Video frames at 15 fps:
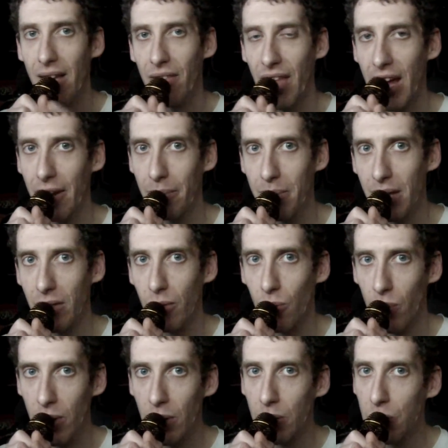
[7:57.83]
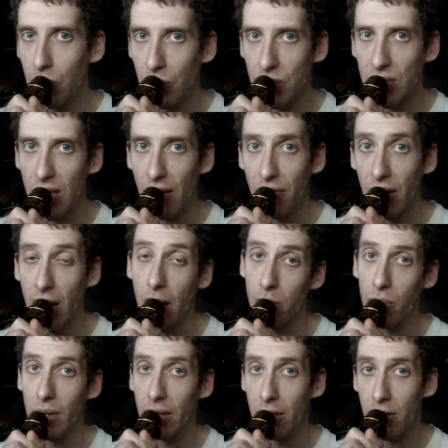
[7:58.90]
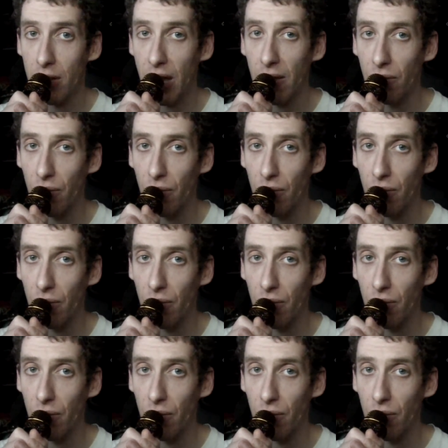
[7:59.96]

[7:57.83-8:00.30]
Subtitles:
That'll be the real cool stuff that I'm really looking